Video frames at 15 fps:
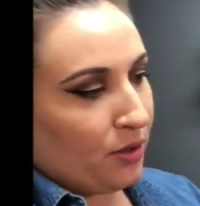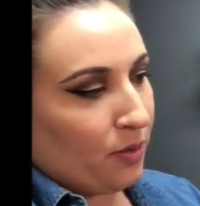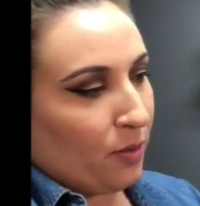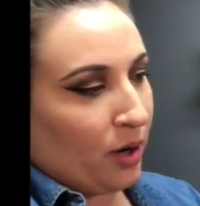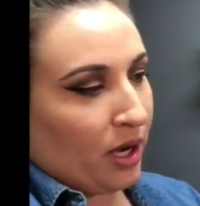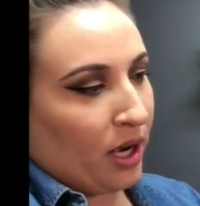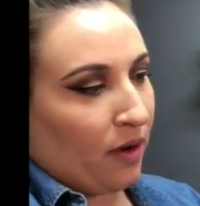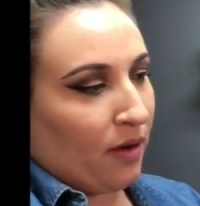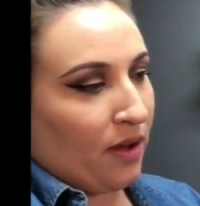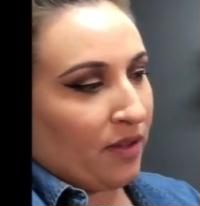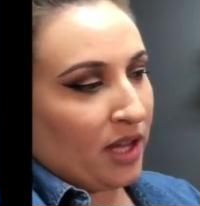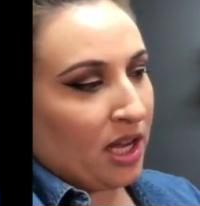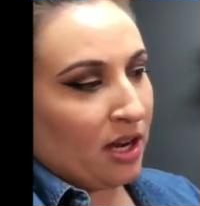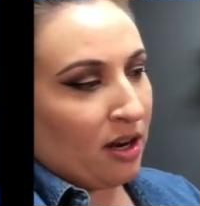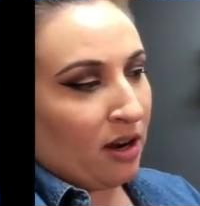
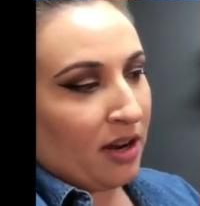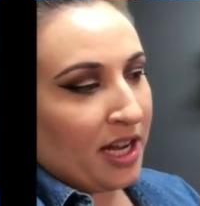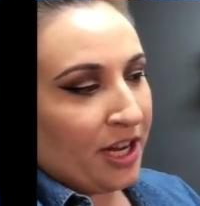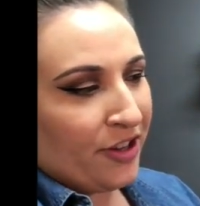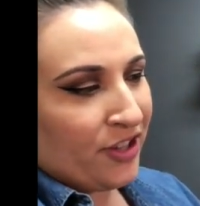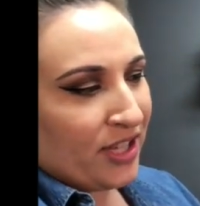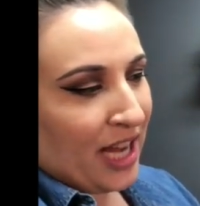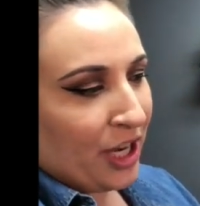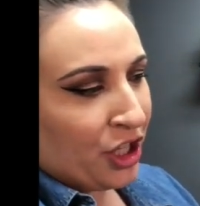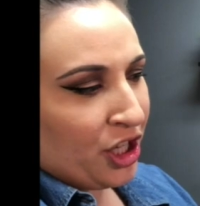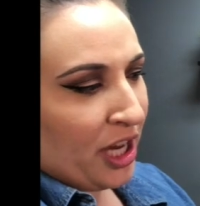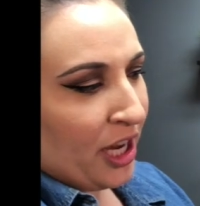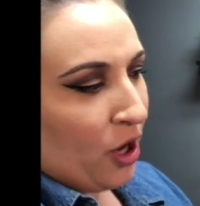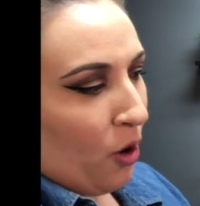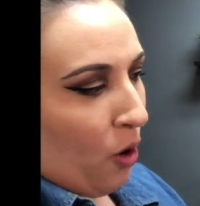the ear. Each section
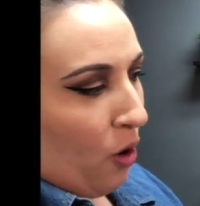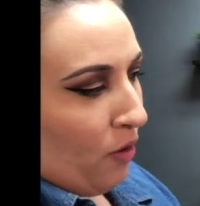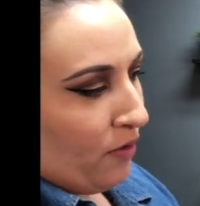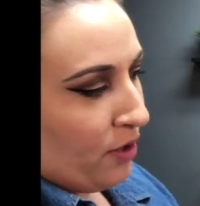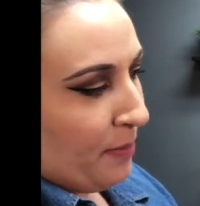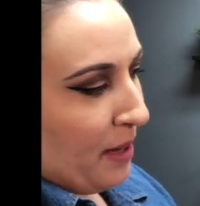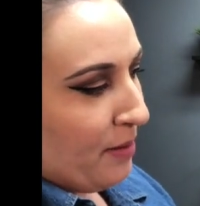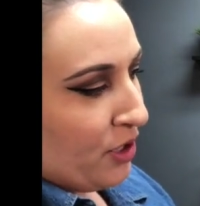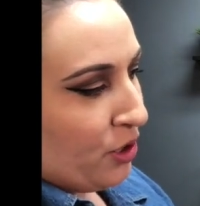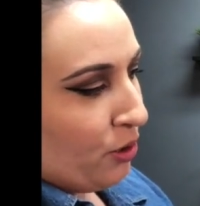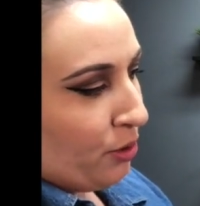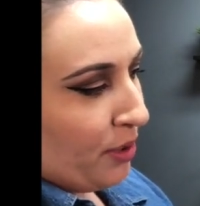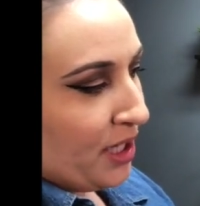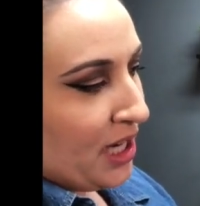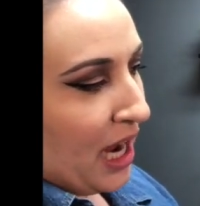I go over maybe
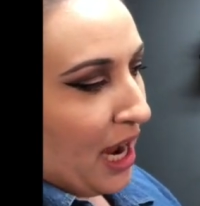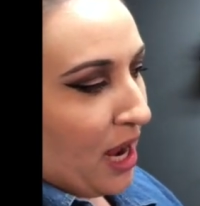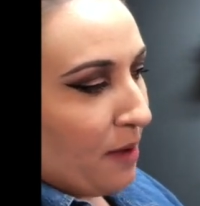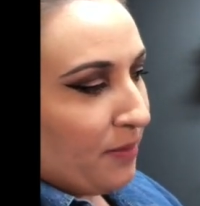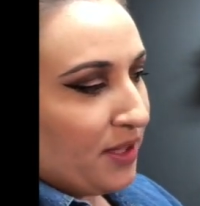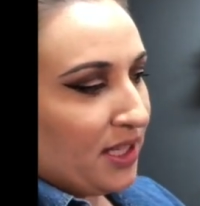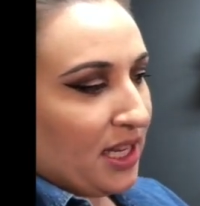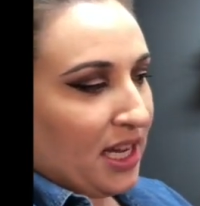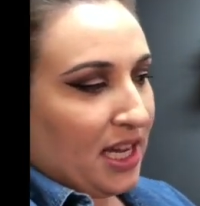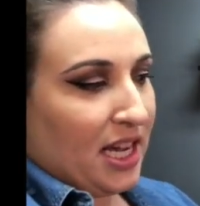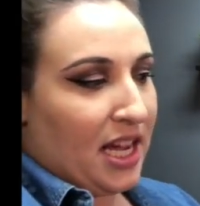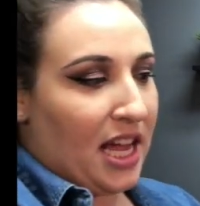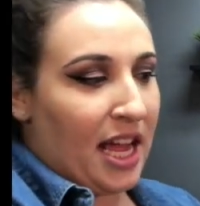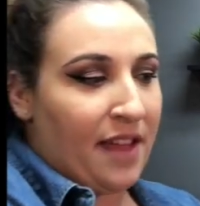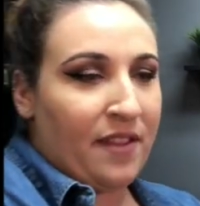2-3 times.
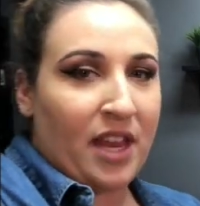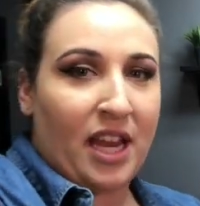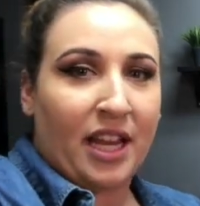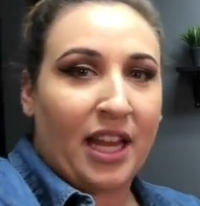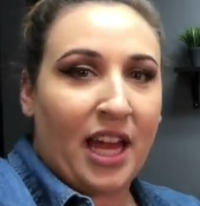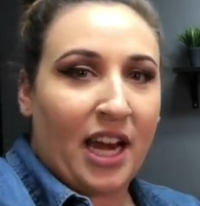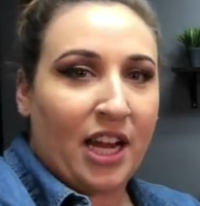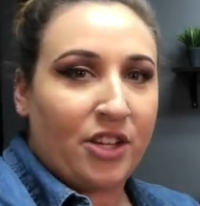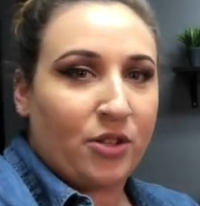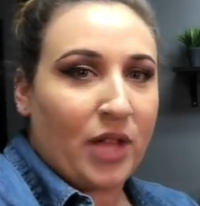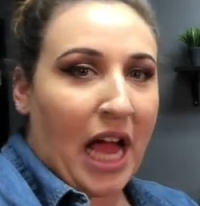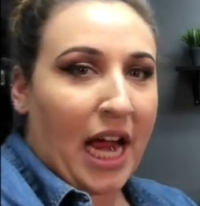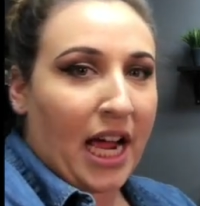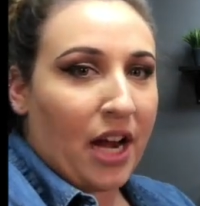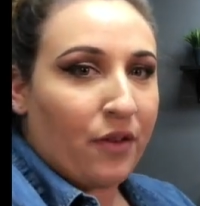And then again, I do
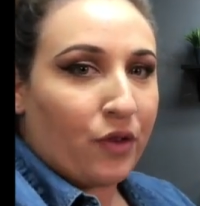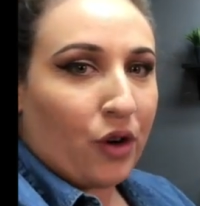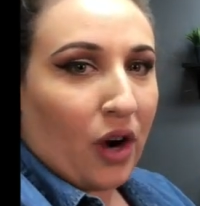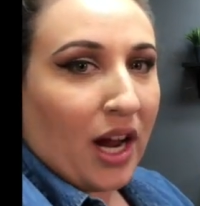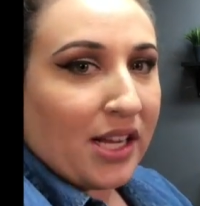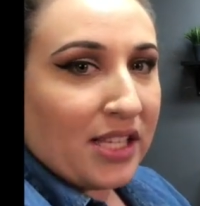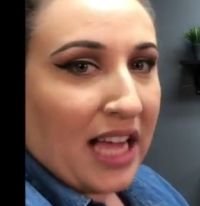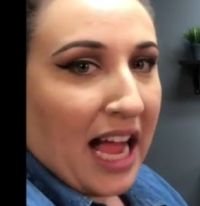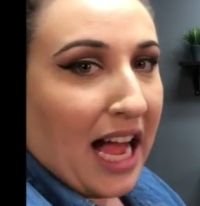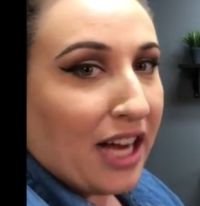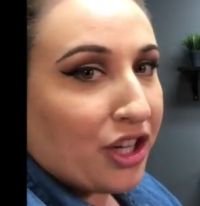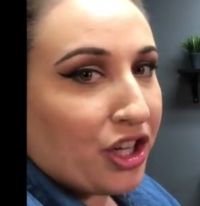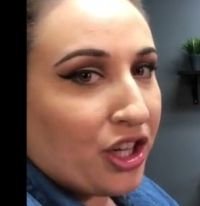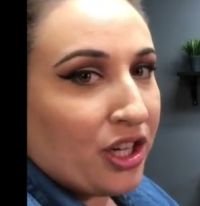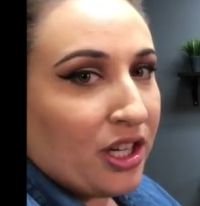that kind of cross
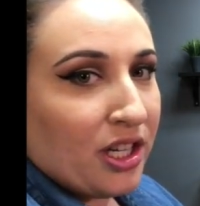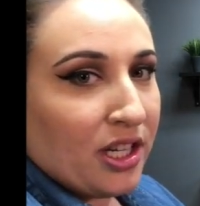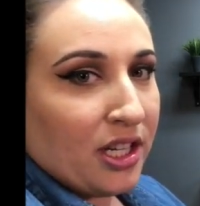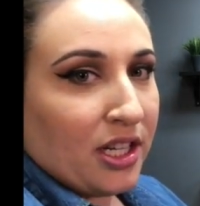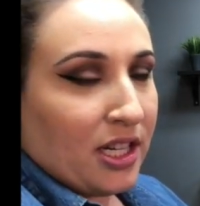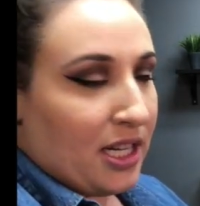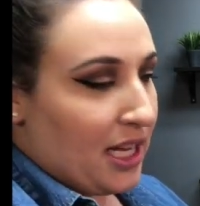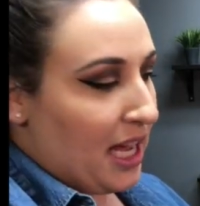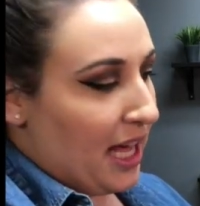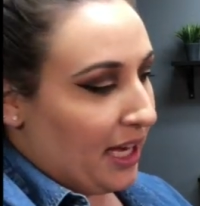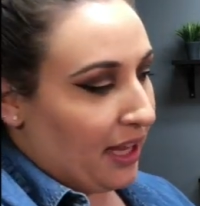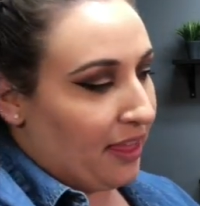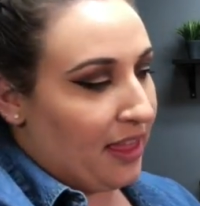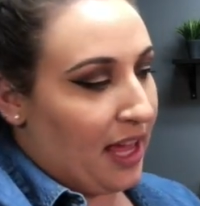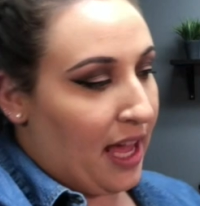hatch kind
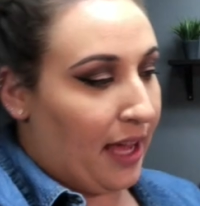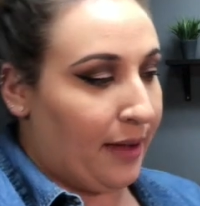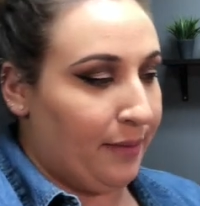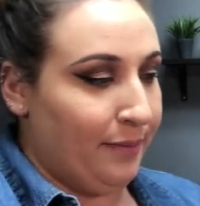of thing.